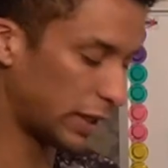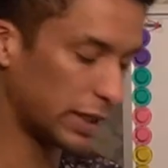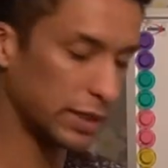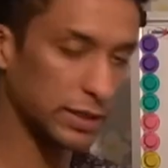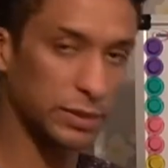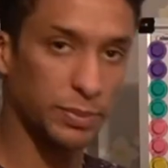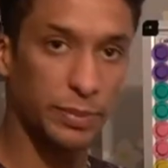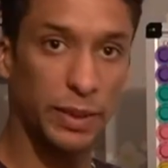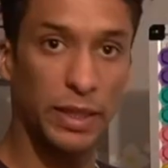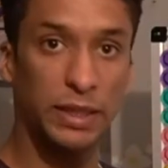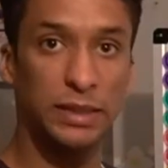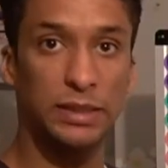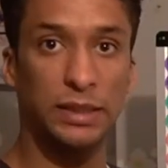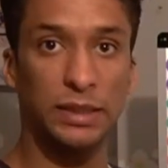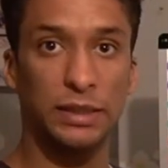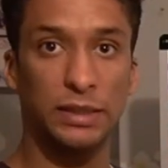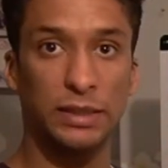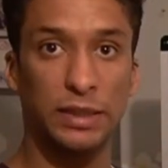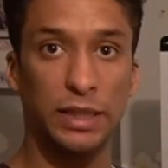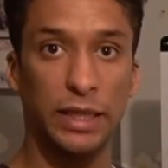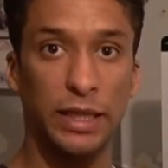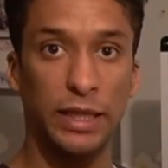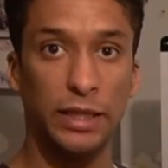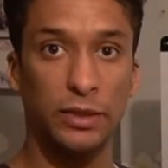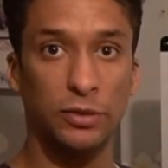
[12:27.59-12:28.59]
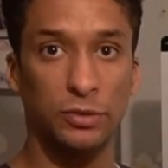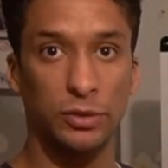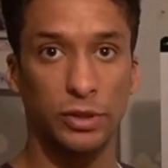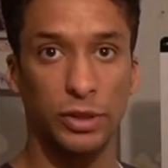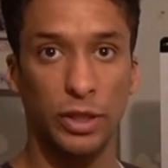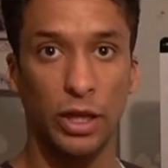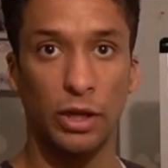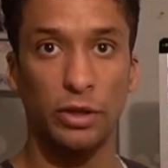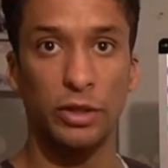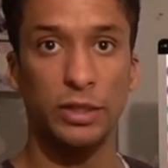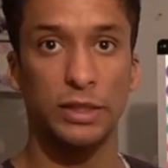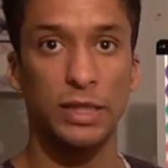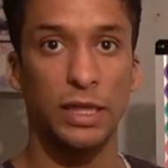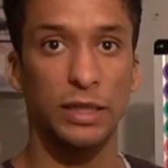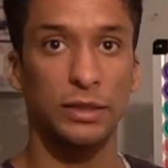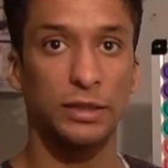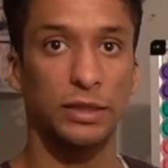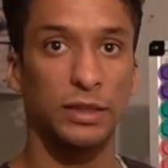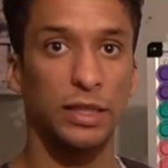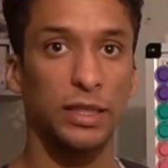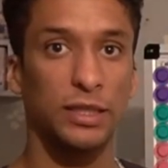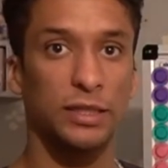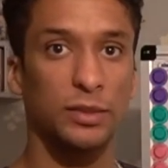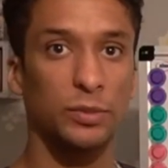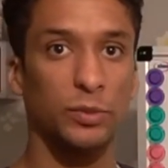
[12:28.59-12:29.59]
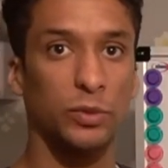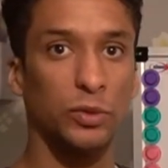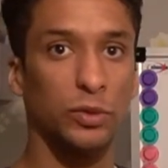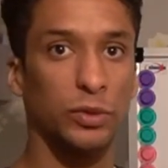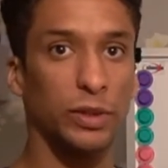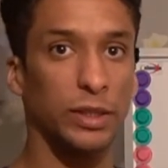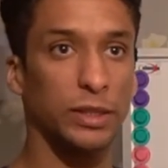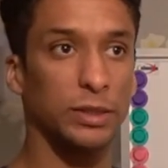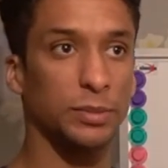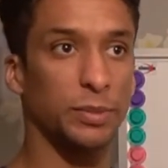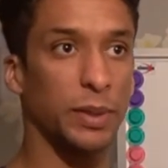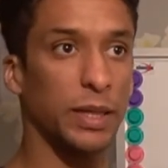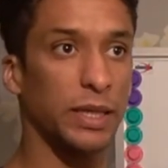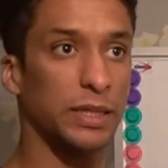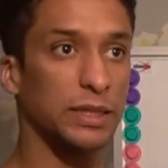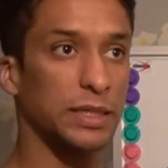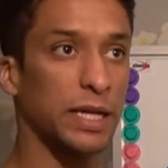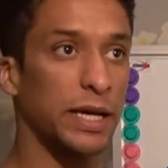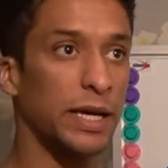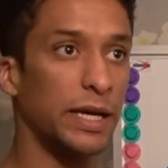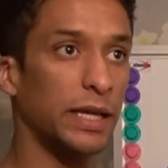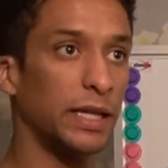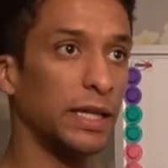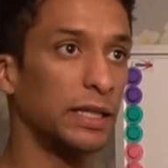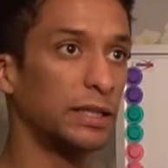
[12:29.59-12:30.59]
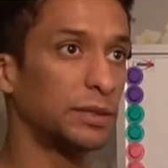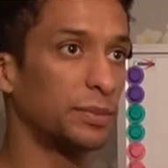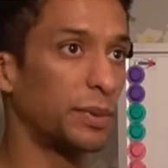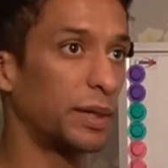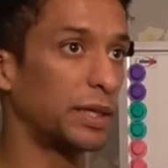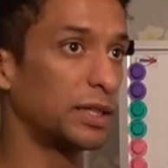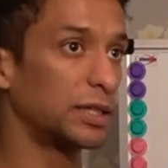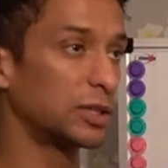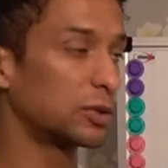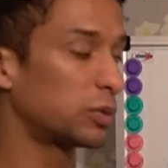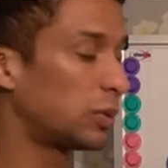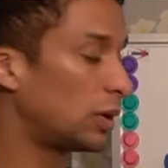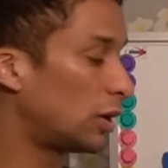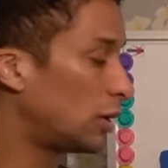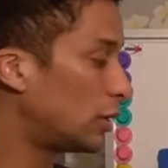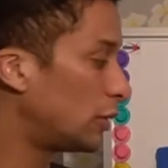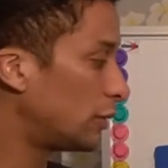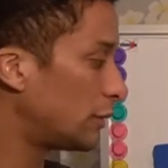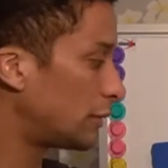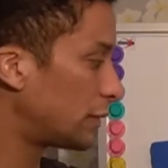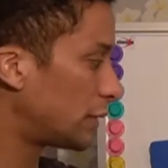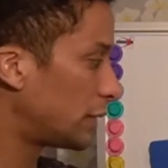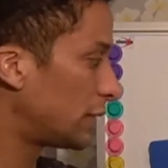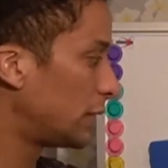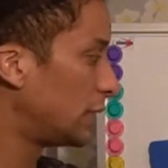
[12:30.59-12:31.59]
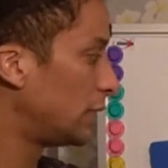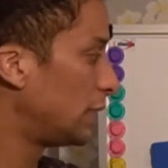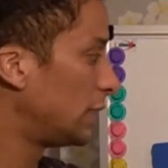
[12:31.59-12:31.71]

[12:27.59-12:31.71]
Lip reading: There's base 16, also known as hexadecimal. There's base 8, there's base 12.